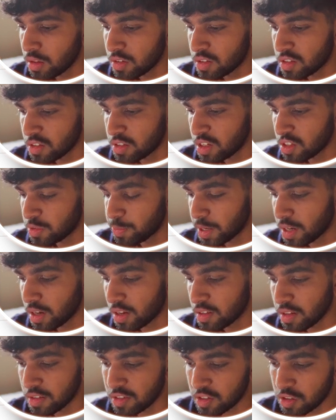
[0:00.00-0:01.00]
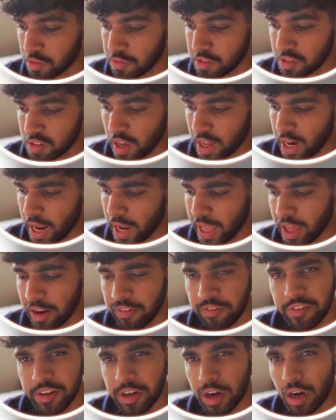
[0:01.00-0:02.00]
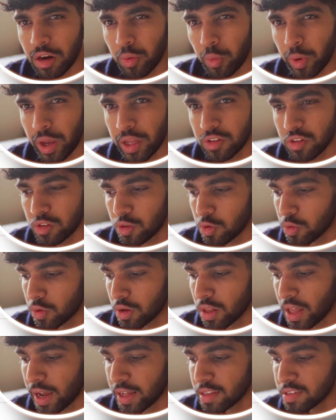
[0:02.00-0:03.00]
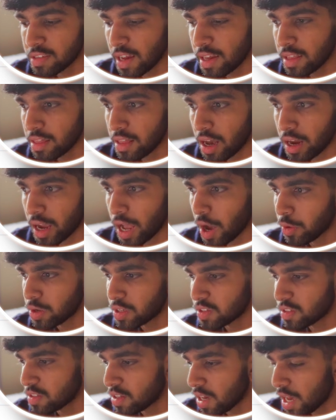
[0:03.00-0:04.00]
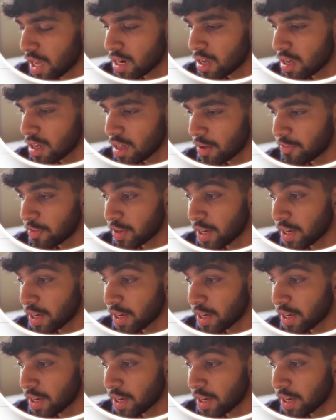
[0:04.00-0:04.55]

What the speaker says: This is just because it's server-side. I can't figure out a way to do client-side logout just yet.